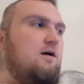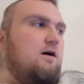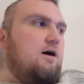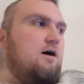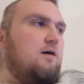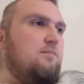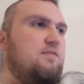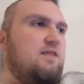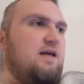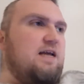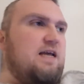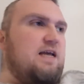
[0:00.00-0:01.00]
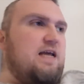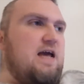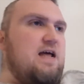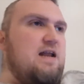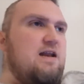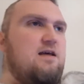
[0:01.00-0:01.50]
Uh, but then
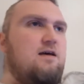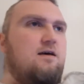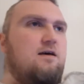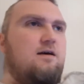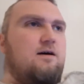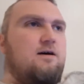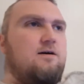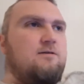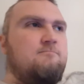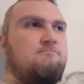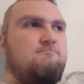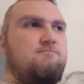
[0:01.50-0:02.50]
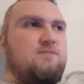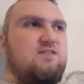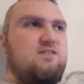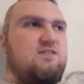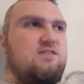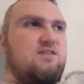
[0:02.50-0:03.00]
again, um, the
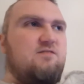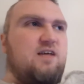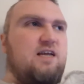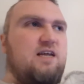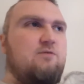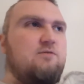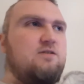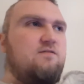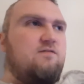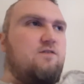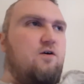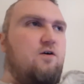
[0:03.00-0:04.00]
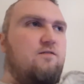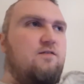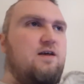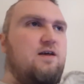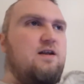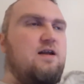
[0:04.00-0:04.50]
stuff that he was involved
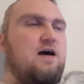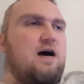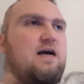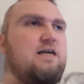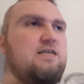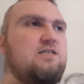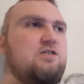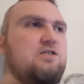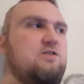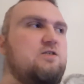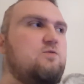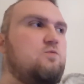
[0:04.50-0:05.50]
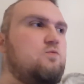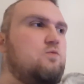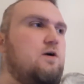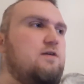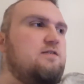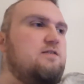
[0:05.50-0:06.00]
in, I just
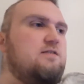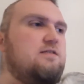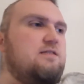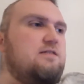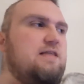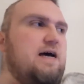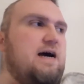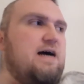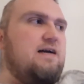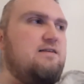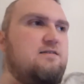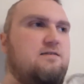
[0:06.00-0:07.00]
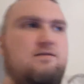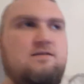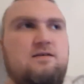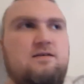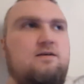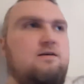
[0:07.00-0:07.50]
wasn't that
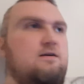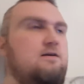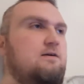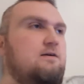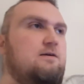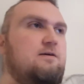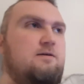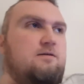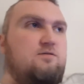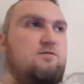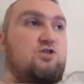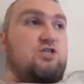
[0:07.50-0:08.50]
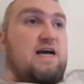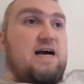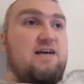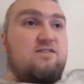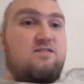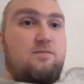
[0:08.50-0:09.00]

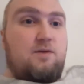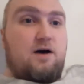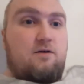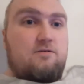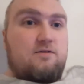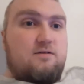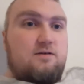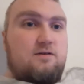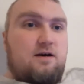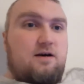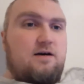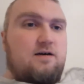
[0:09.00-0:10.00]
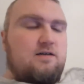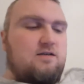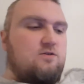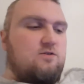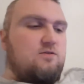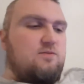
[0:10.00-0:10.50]
jazzed about
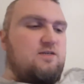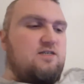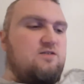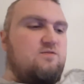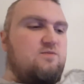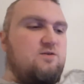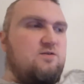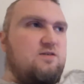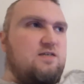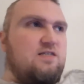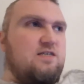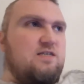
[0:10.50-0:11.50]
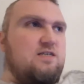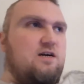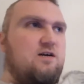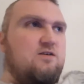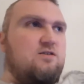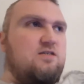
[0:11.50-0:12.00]
because uh, ultimately it just feels like they
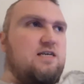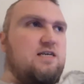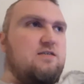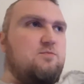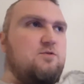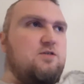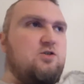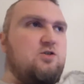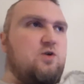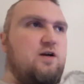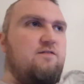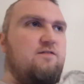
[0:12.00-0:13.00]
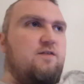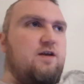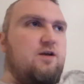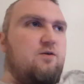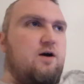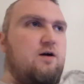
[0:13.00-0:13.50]
are desperately trying to
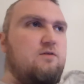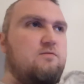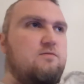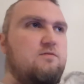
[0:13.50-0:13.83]
figure out